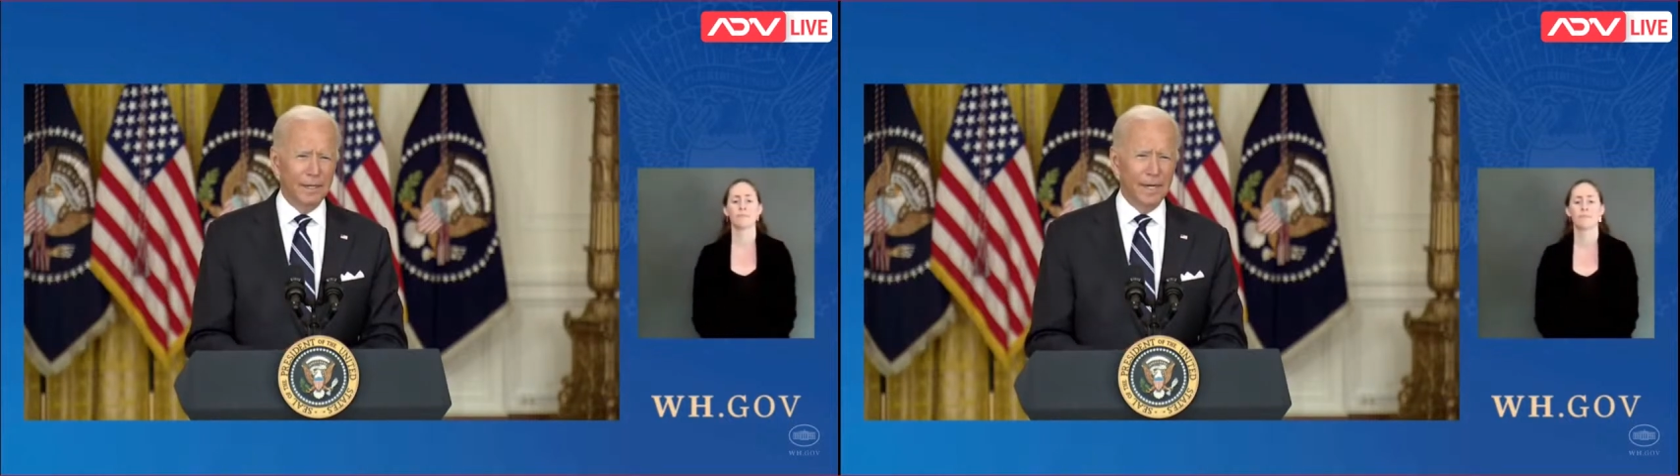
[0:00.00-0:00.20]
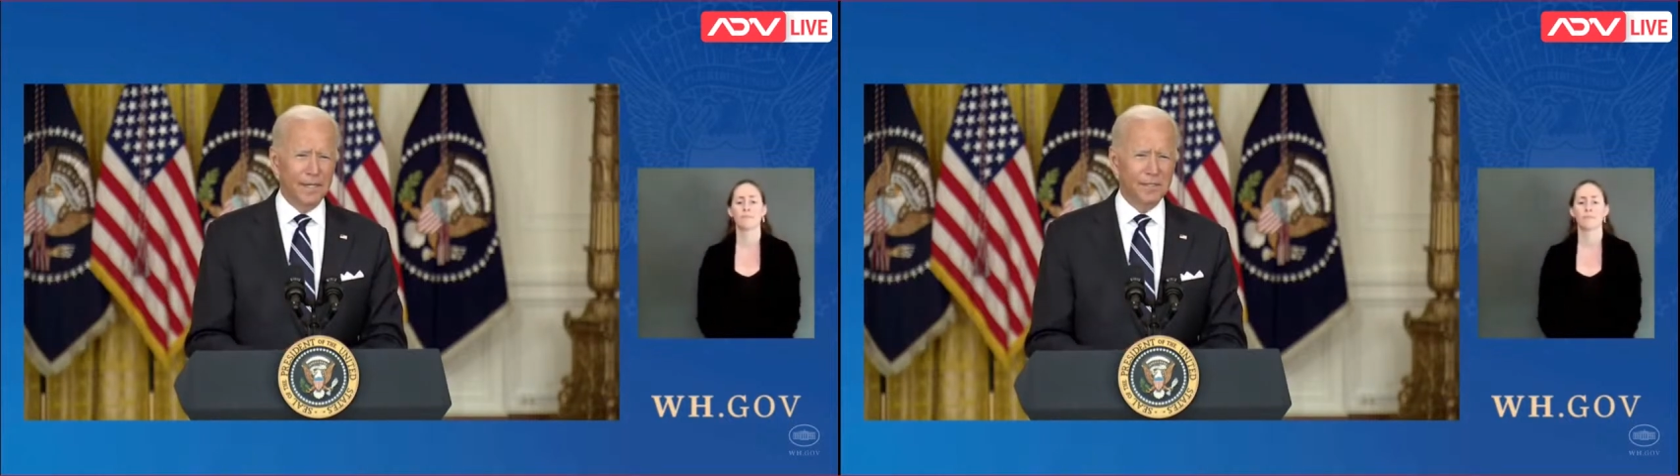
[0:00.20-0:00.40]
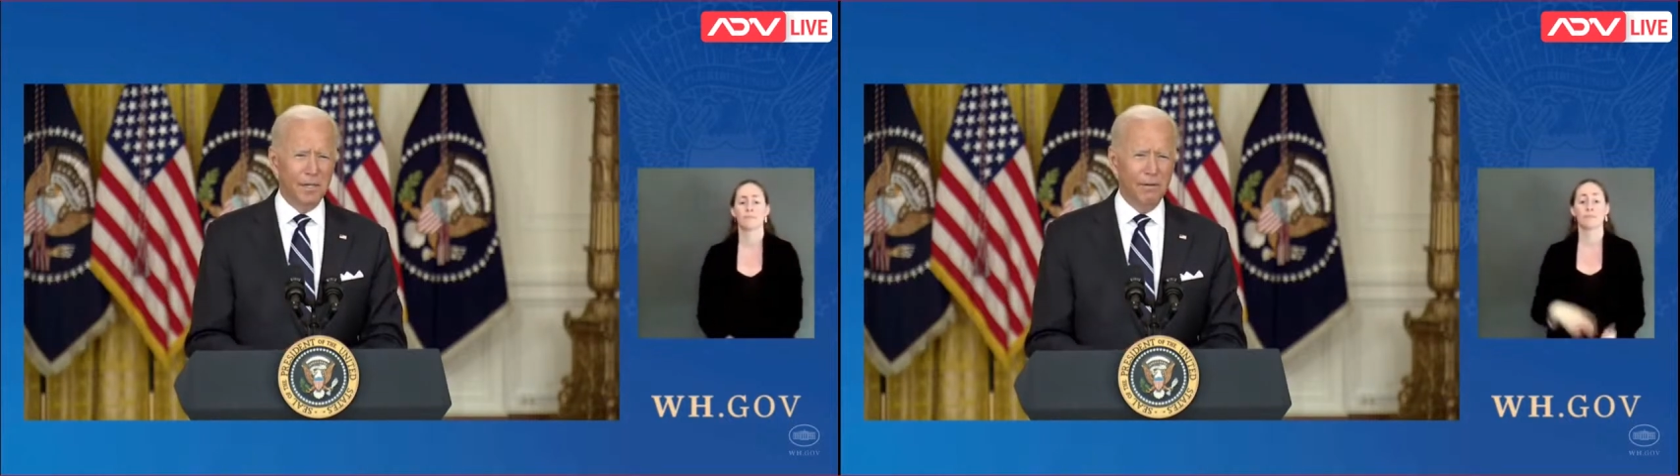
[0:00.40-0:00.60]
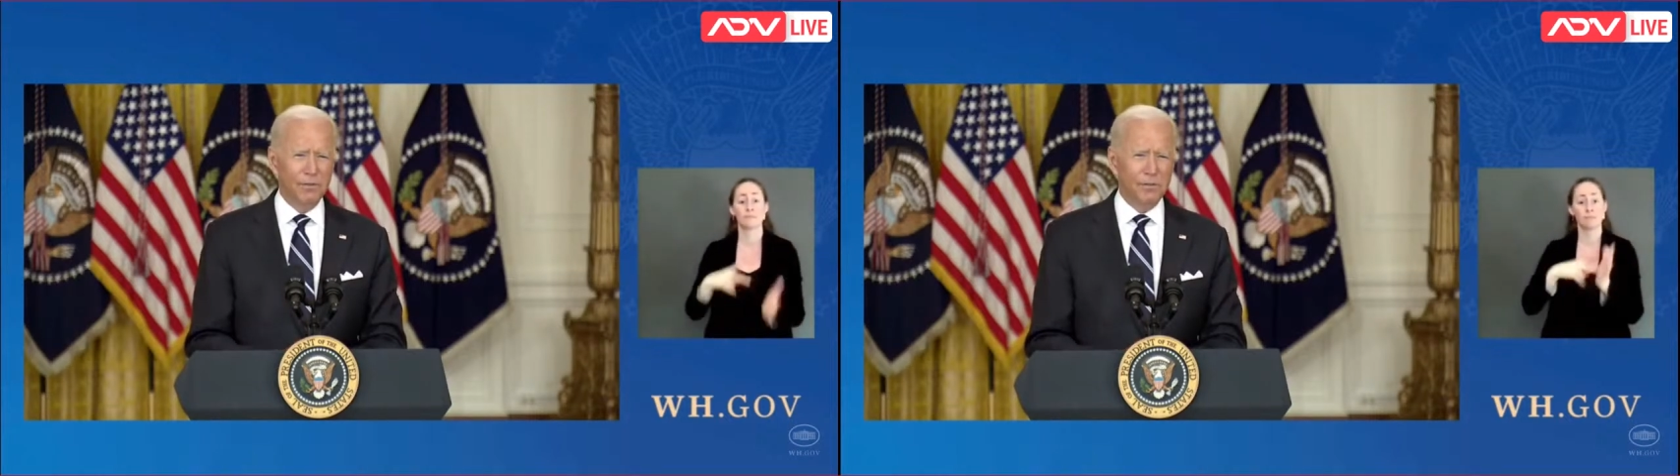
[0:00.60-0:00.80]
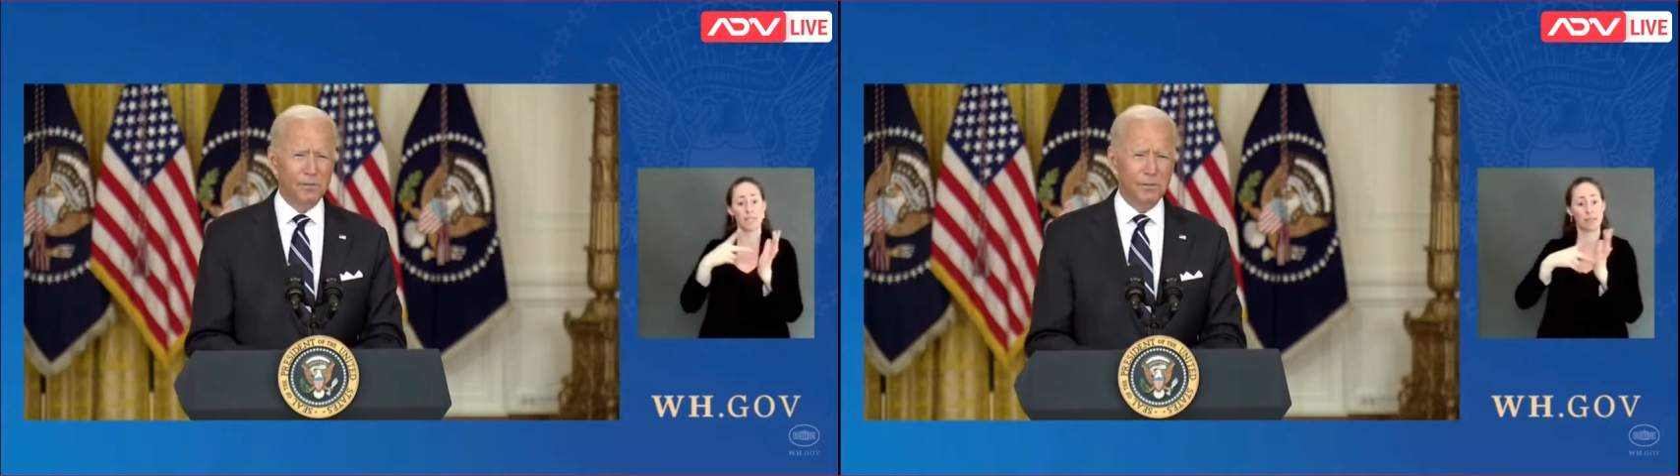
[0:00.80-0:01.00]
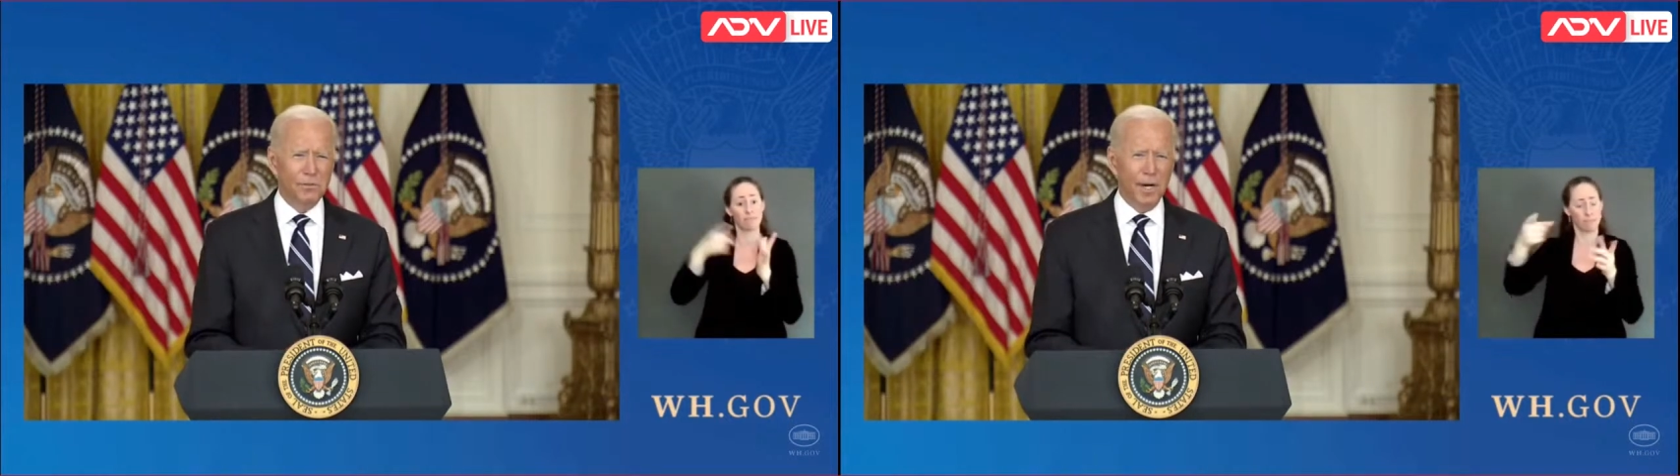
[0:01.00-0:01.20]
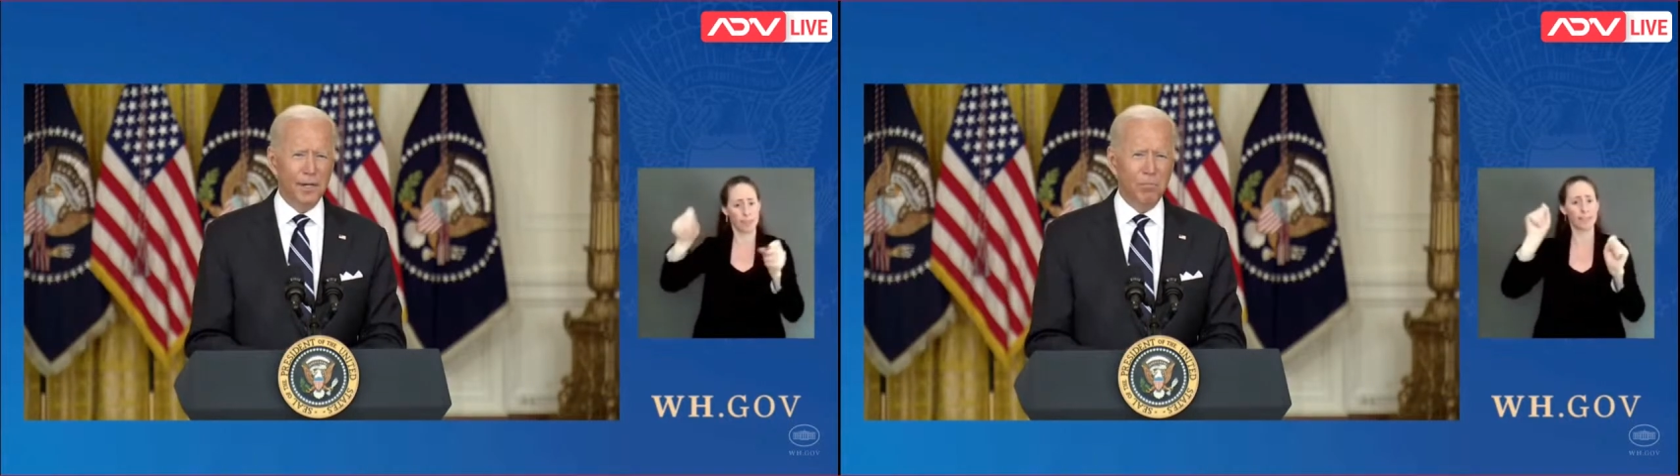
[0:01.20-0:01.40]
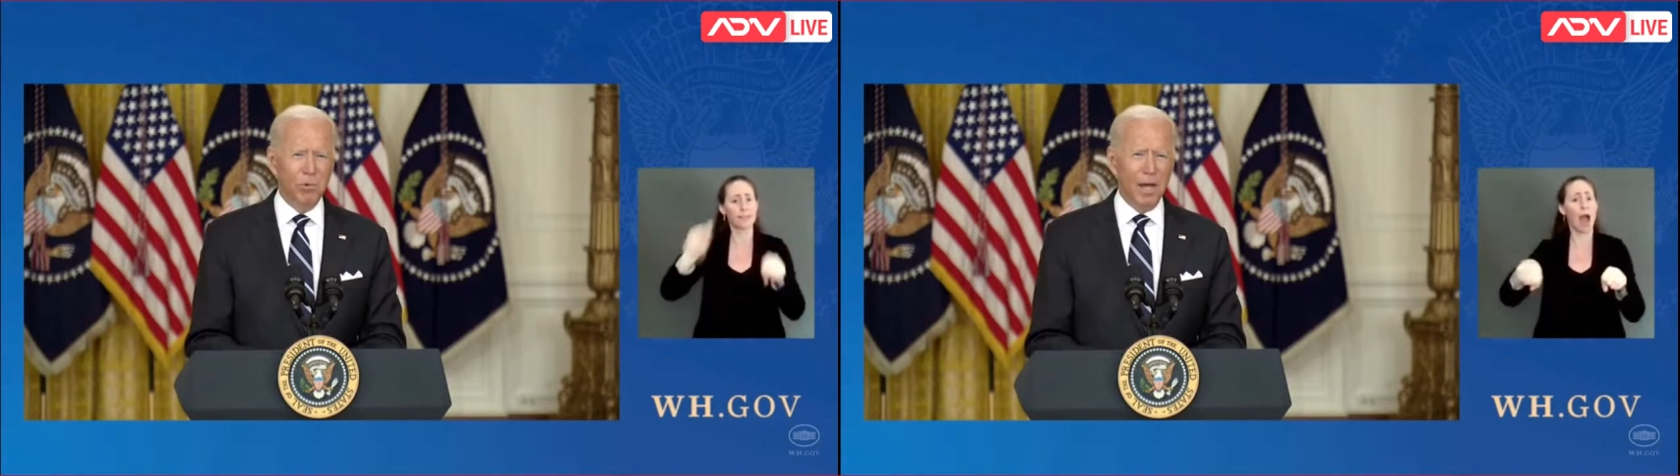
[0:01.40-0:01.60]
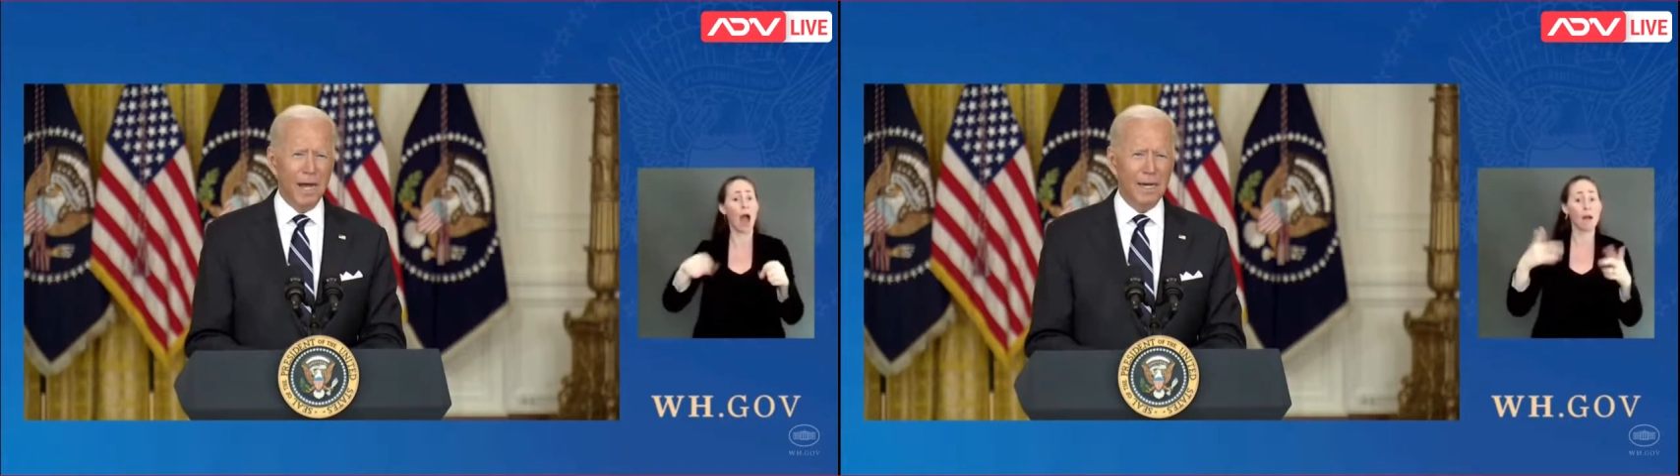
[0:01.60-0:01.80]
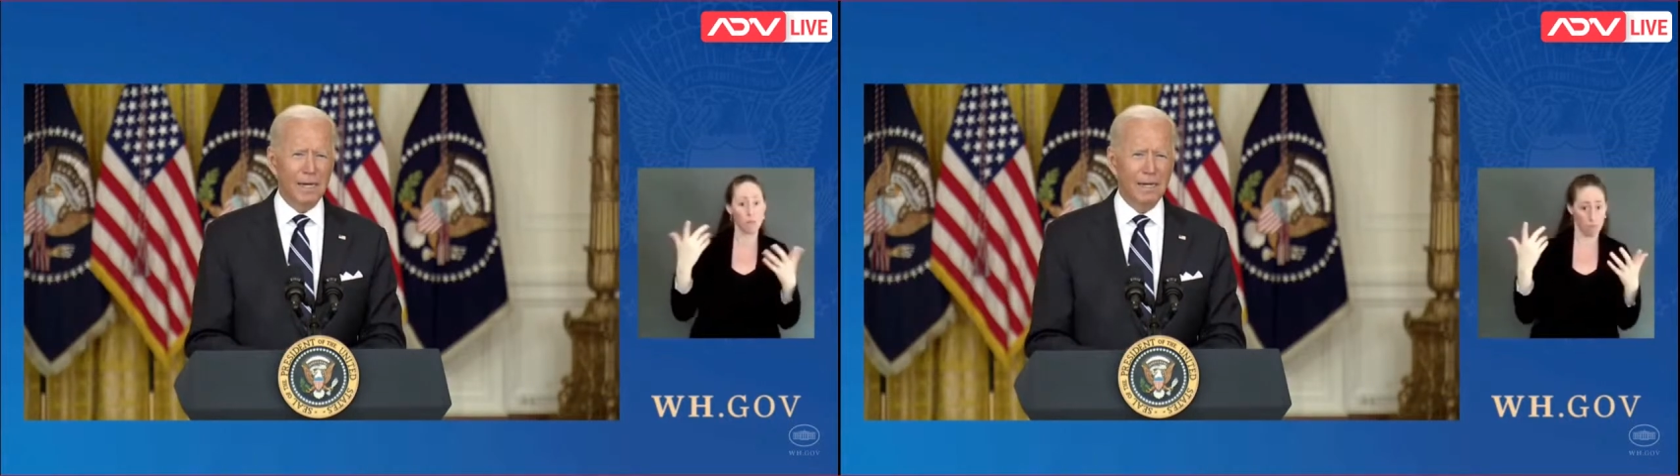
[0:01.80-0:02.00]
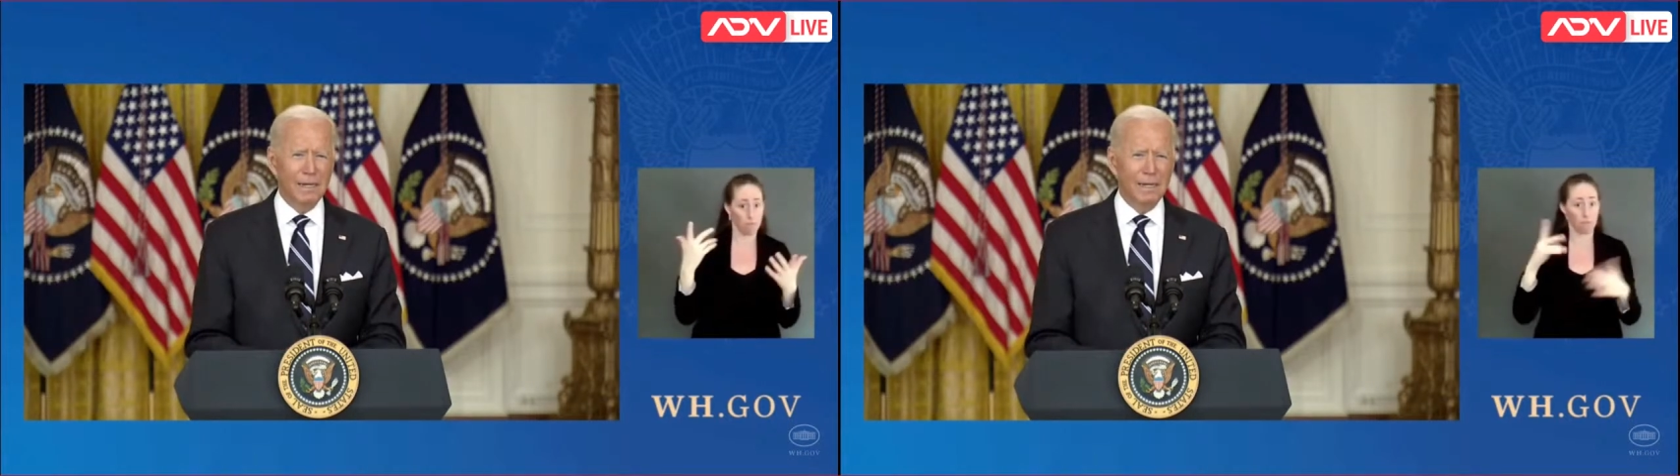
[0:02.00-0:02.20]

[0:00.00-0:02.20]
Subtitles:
against governors who are trying to block